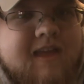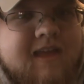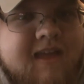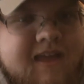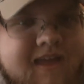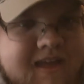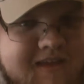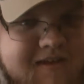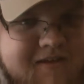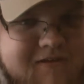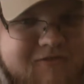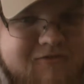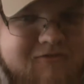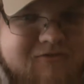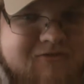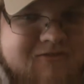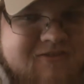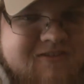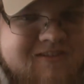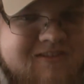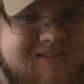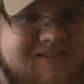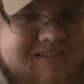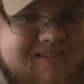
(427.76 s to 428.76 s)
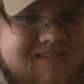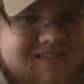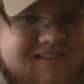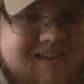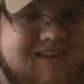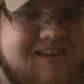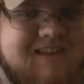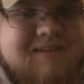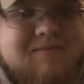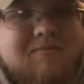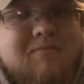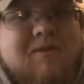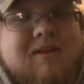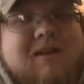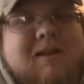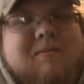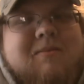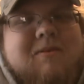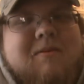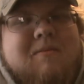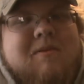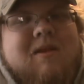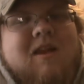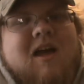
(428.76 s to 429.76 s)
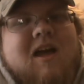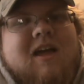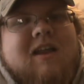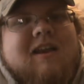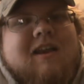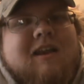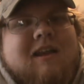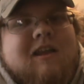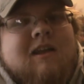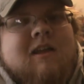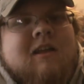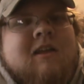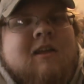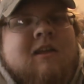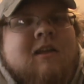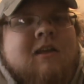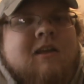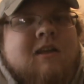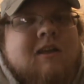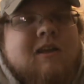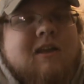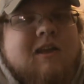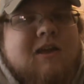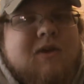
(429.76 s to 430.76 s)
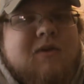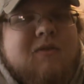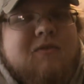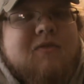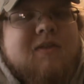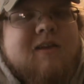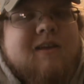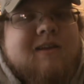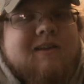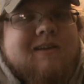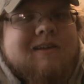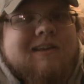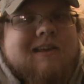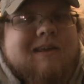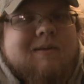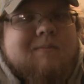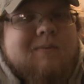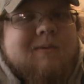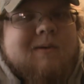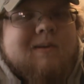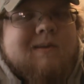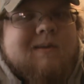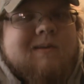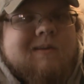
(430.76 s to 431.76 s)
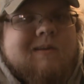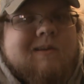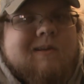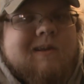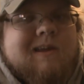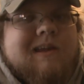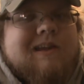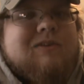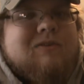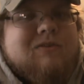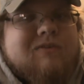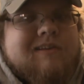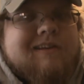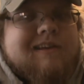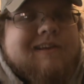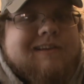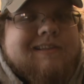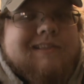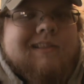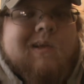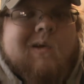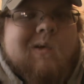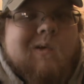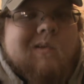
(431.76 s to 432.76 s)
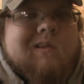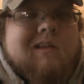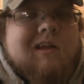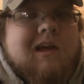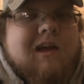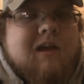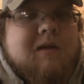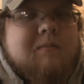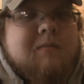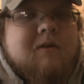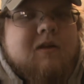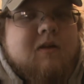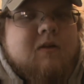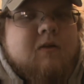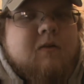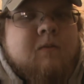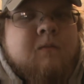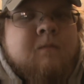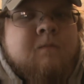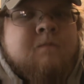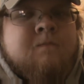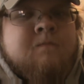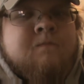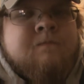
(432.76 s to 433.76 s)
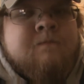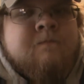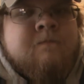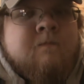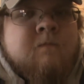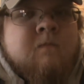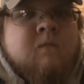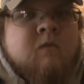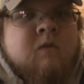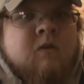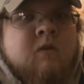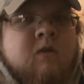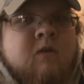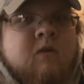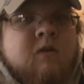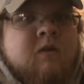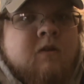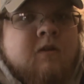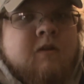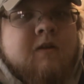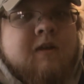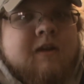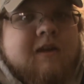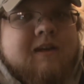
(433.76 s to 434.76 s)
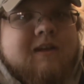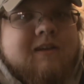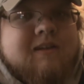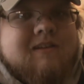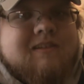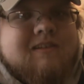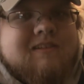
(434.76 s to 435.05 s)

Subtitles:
If they can break up the monotony. If they can keep it interesting the whole time, you know? Like,